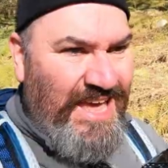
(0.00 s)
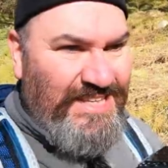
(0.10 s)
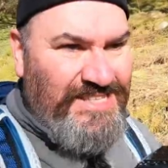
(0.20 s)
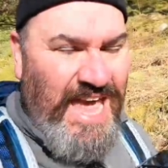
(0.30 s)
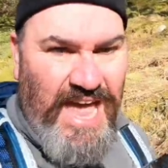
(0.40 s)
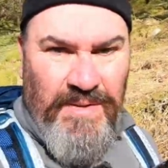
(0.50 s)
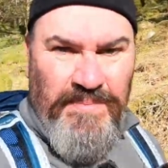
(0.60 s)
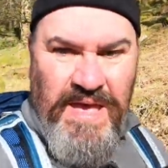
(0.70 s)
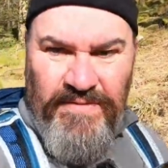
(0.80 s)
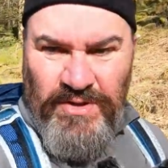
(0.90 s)
it's getting a
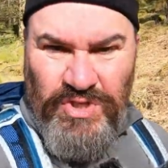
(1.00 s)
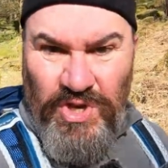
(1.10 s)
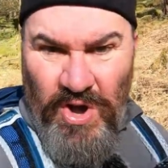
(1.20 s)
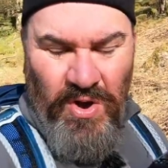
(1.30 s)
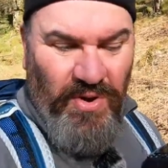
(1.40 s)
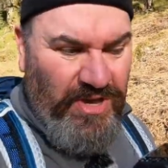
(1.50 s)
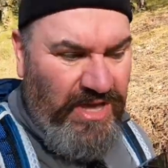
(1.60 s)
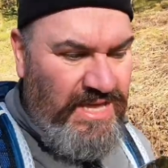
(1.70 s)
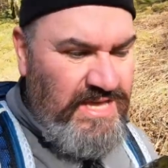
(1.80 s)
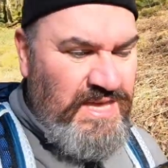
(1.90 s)
bit of a joke
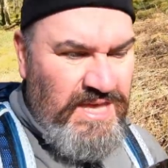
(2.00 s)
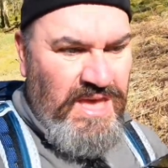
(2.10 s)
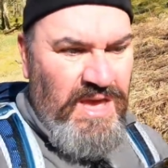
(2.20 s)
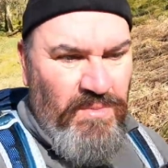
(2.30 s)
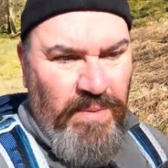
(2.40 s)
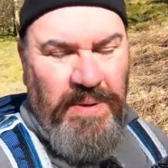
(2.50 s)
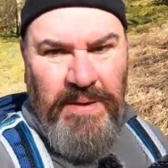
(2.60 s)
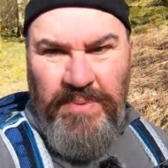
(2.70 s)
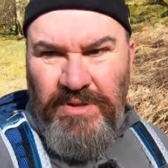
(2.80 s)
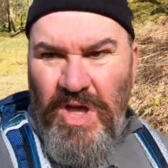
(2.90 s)
with
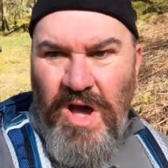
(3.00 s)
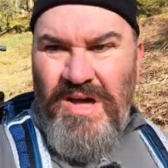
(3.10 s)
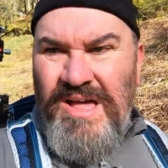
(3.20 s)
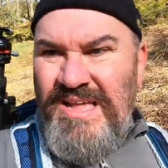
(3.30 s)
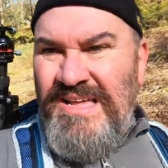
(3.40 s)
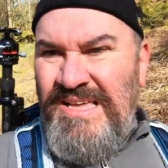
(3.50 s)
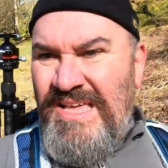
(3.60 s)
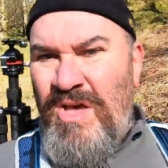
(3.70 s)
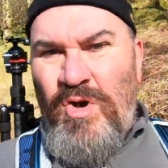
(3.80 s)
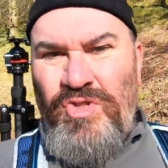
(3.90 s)
people not
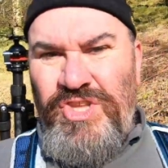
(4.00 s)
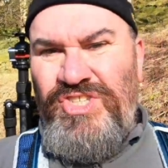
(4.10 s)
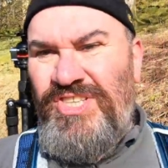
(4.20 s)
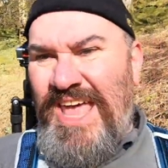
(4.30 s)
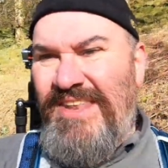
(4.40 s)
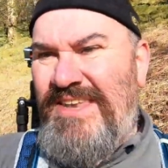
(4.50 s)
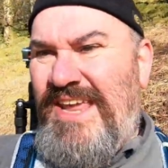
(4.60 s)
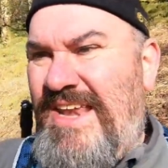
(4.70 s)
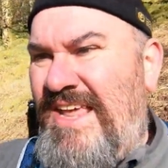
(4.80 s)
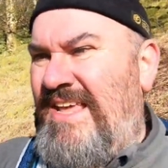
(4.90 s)

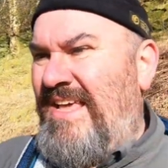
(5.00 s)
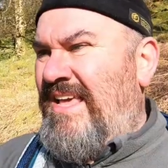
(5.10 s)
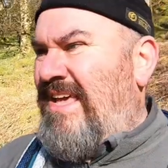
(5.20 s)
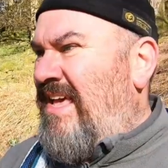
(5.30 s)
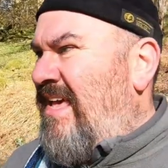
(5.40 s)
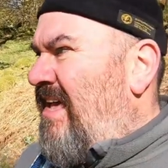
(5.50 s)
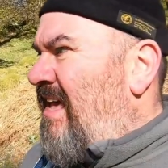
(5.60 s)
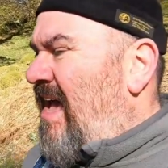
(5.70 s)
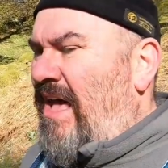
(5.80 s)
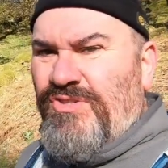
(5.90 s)
understanding
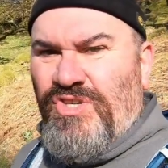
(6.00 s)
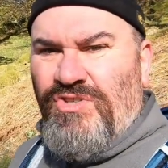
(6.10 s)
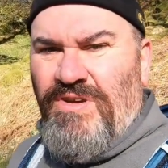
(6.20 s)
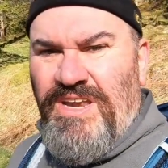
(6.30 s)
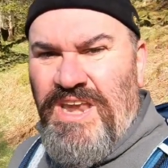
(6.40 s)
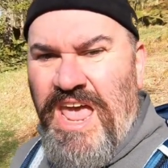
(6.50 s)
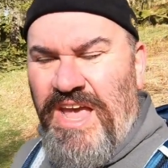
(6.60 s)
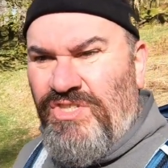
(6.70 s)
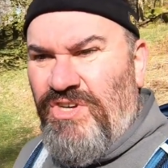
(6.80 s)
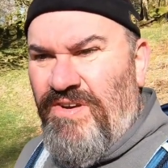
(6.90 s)
how to treat
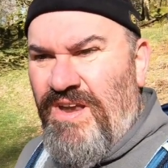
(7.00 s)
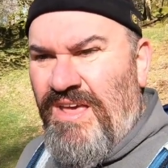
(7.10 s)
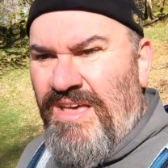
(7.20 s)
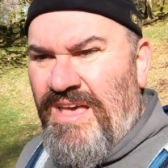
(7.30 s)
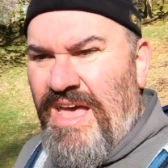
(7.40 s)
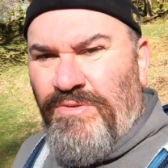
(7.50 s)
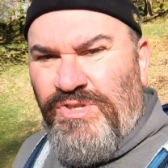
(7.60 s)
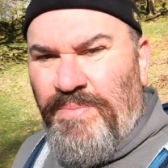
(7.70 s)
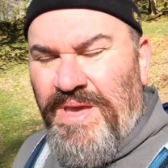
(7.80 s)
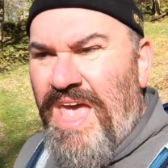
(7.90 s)
nature and how
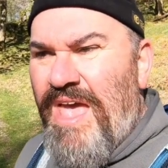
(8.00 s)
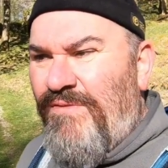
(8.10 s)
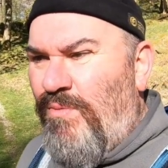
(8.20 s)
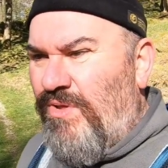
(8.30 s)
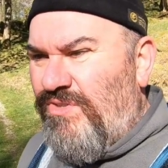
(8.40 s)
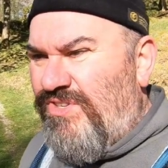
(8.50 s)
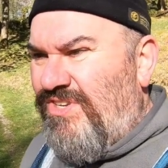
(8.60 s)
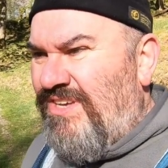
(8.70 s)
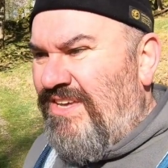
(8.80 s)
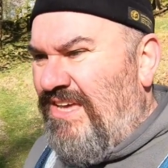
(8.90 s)
to behave
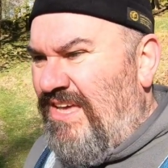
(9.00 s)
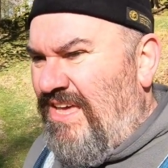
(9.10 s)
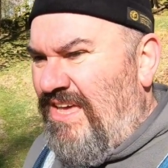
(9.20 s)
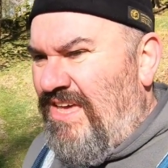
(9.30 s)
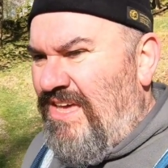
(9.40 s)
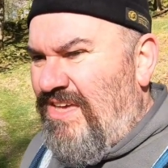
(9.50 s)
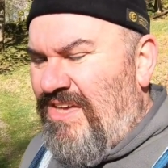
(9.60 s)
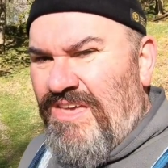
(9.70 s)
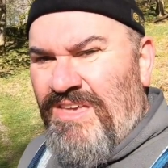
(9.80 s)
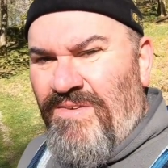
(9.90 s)
once
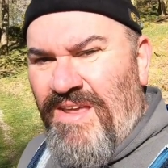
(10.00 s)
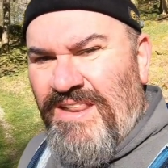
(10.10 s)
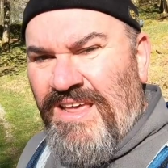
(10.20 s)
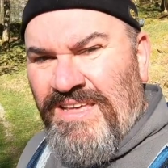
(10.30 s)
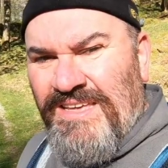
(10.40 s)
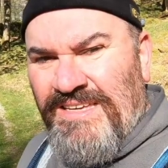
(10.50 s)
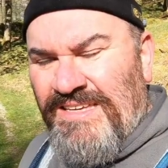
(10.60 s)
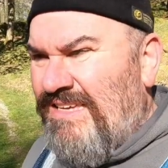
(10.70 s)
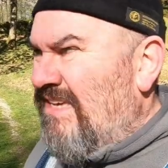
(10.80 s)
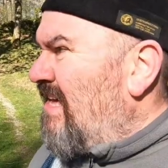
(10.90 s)
you're in
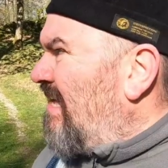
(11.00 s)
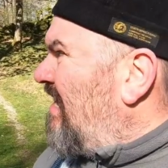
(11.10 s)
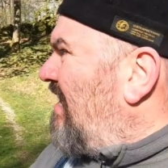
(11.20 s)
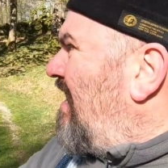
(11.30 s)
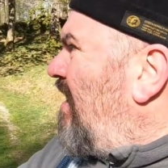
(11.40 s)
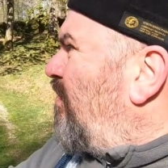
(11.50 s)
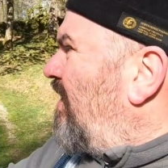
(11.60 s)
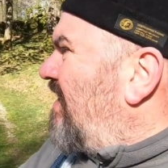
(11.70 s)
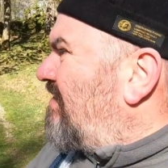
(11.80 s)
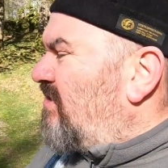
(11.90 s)
a
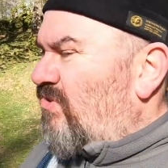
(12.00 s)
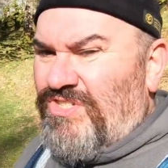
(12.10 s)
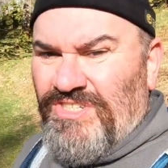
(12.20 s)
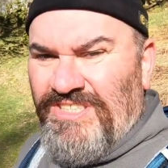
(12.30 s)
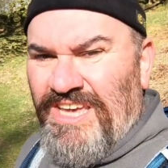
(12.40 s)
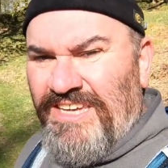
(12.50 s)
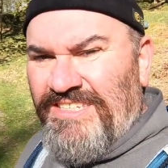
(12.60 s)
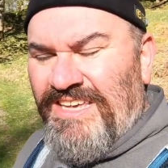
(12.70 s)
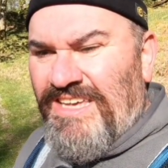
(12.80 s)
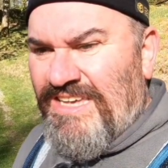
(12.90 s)
place such as this.